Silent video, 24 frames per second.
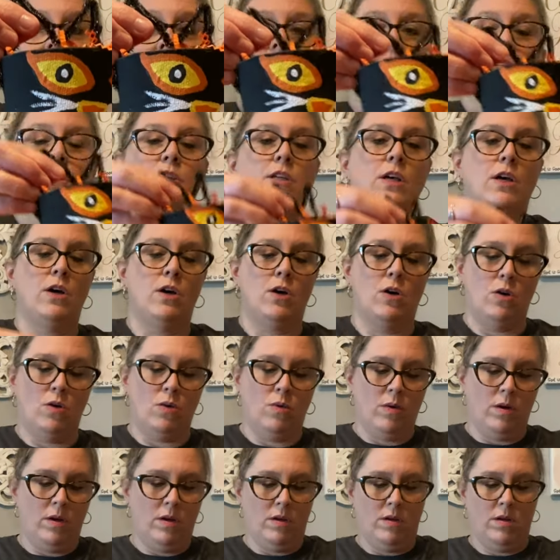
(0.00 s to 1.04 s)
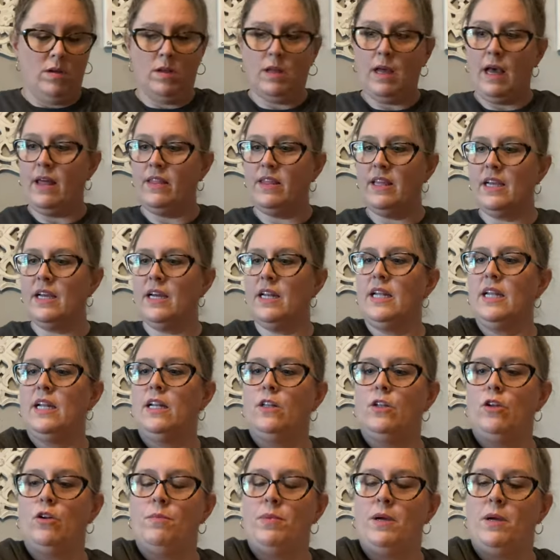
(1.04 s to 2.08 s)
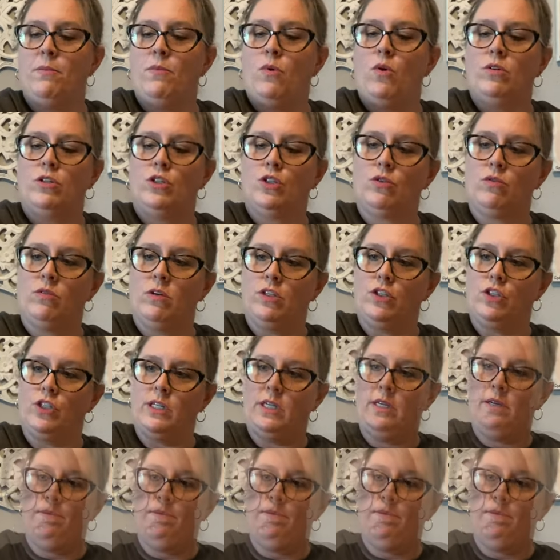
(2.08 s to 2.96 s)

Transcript: So I think I need a little bit more scrunchy.